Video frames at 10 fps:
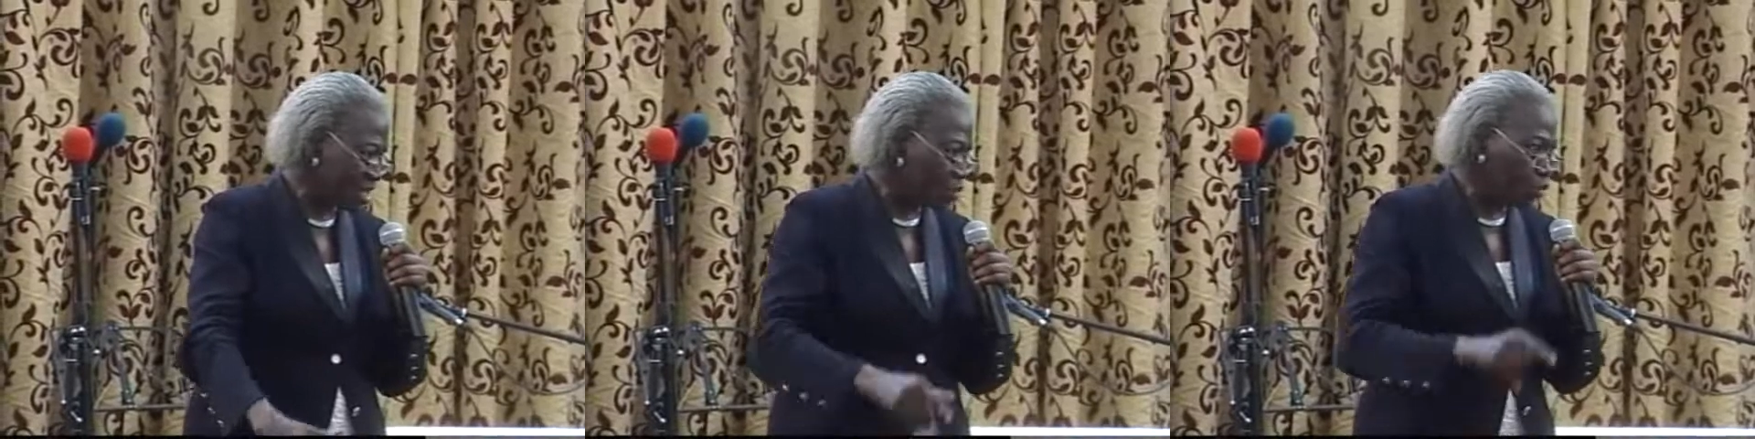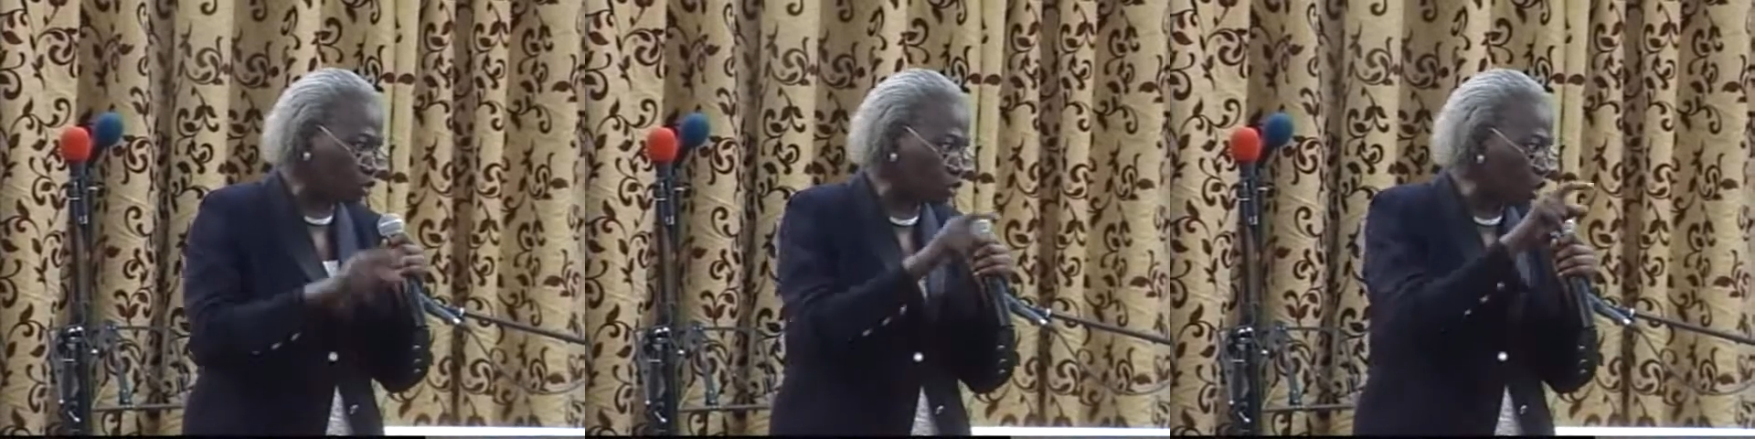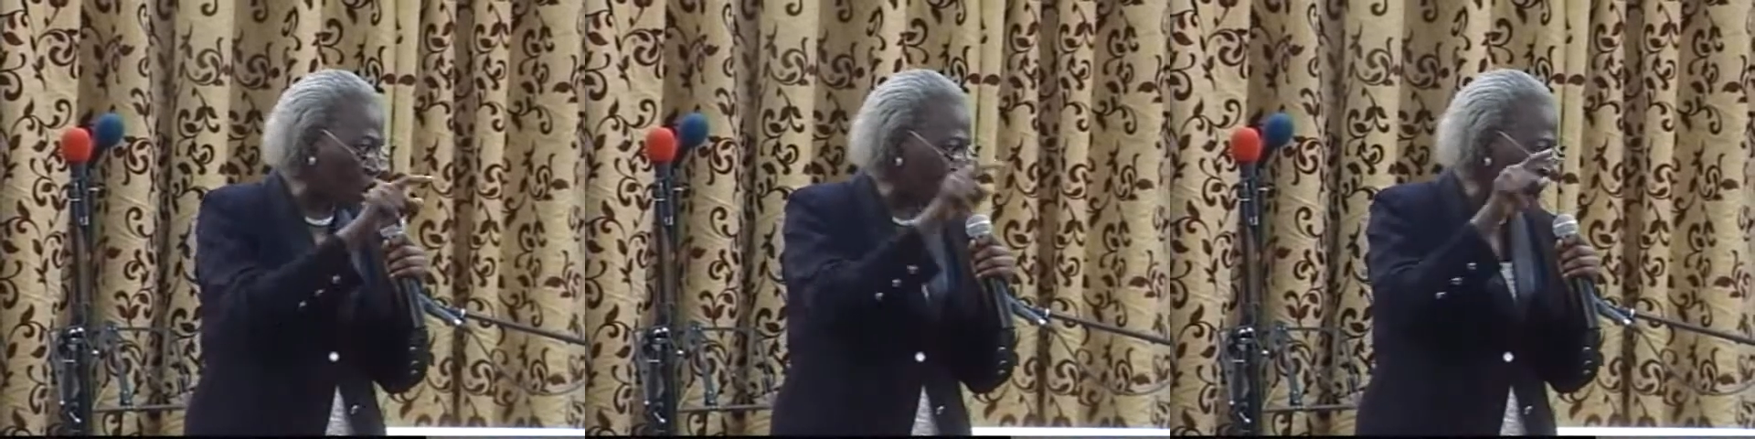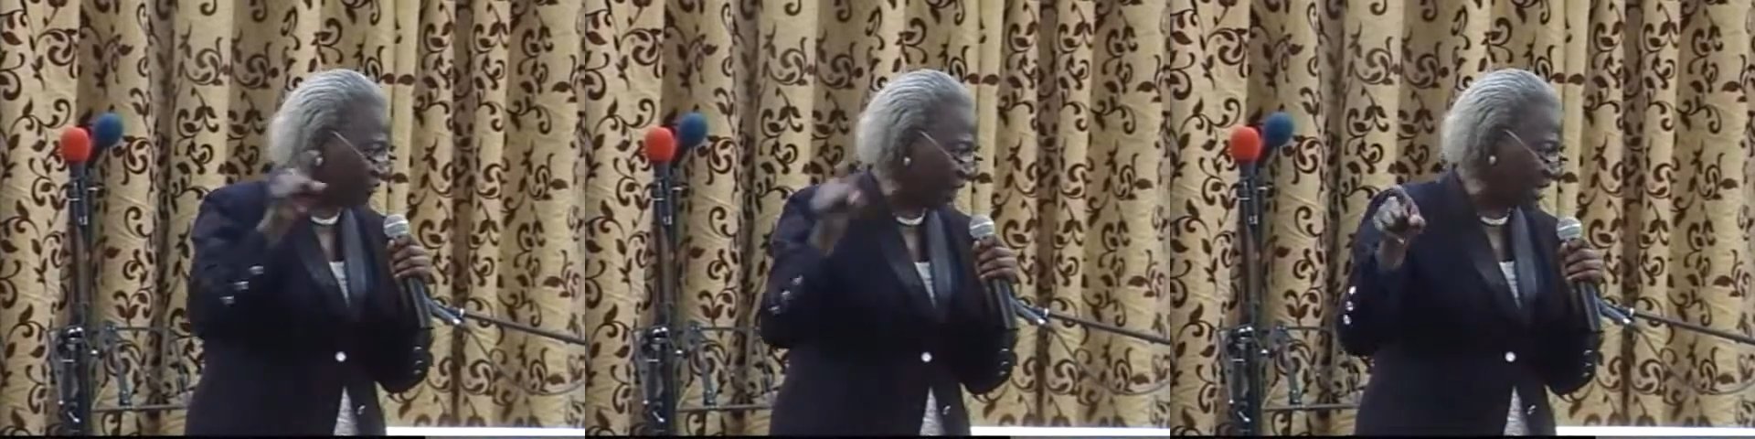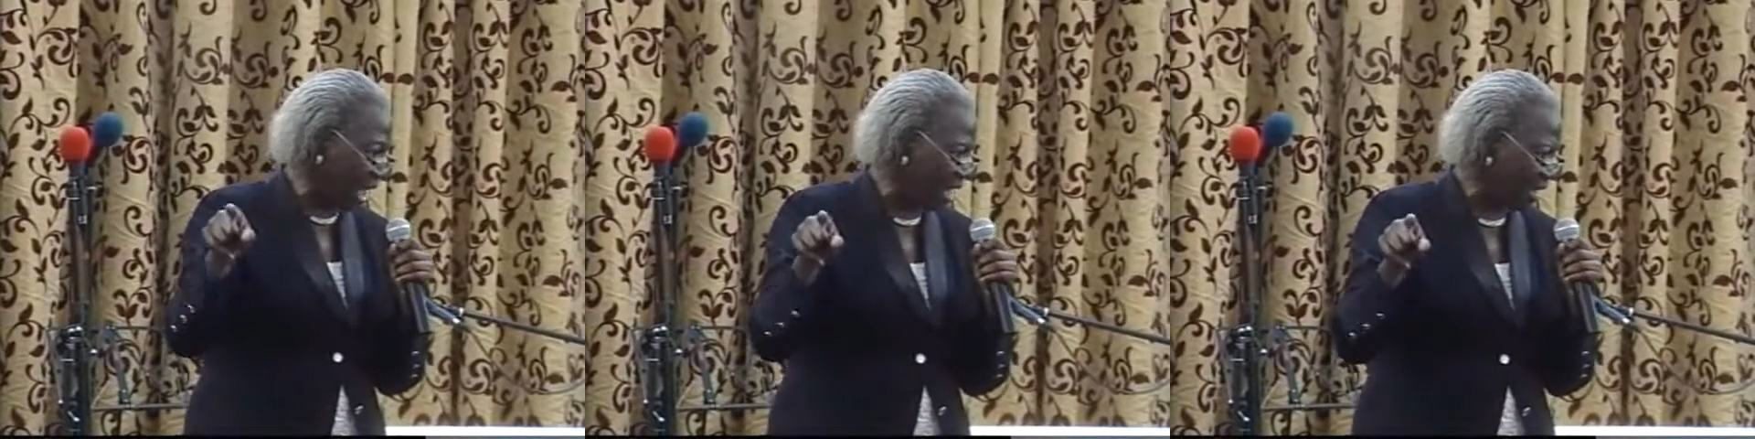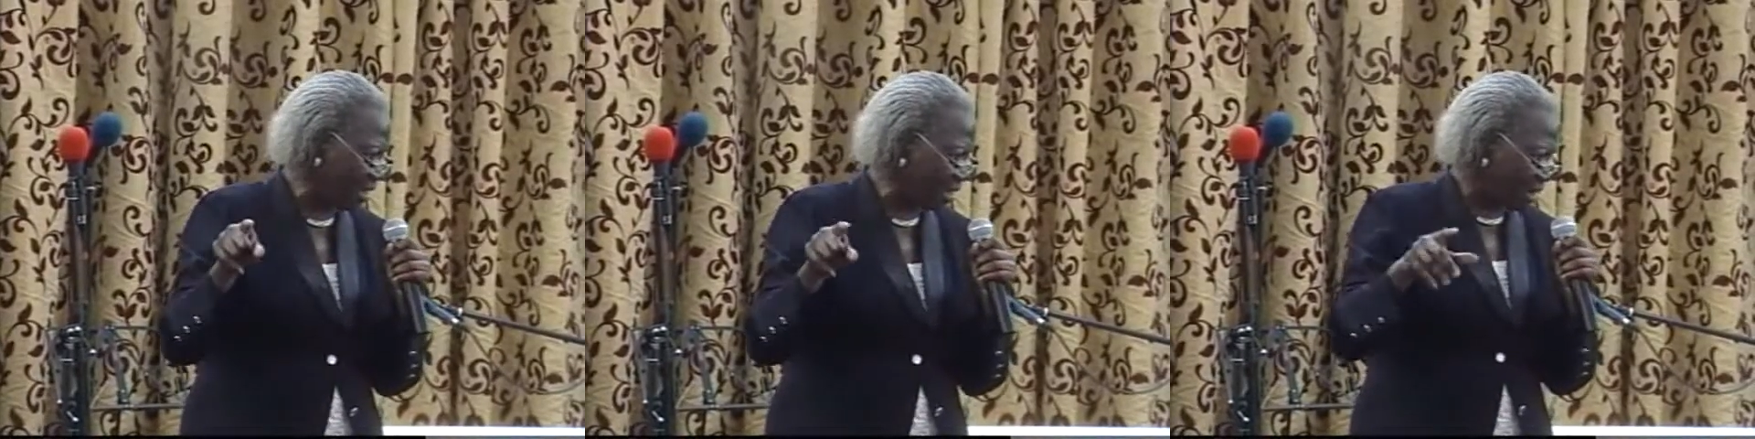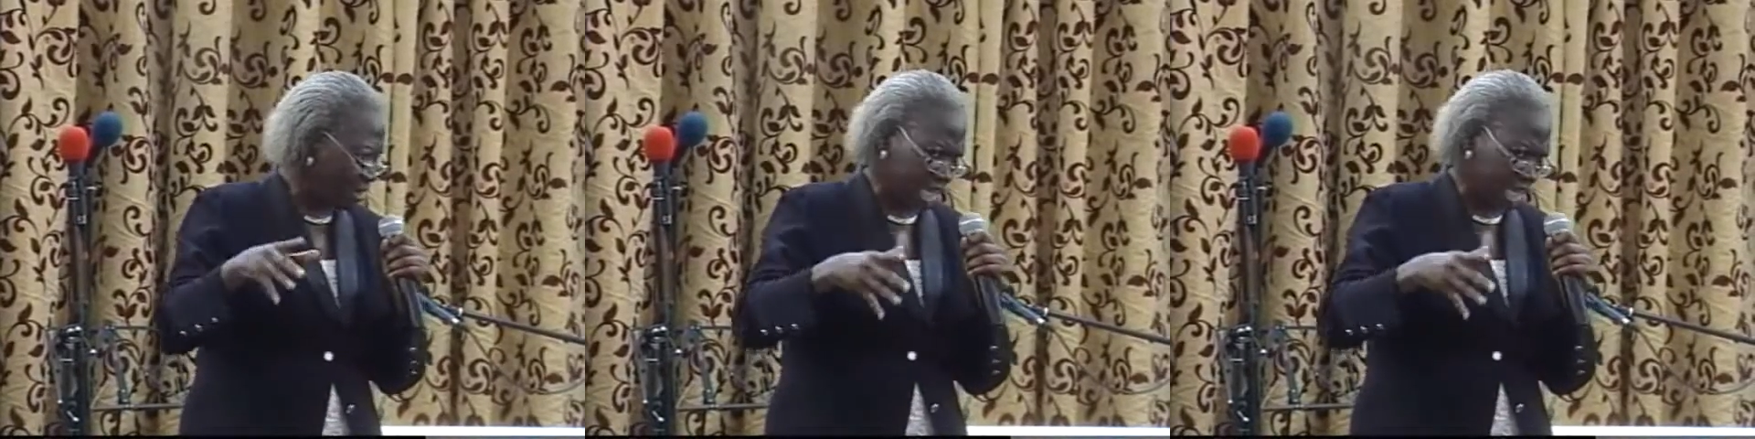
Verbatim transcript: to show us the Father. That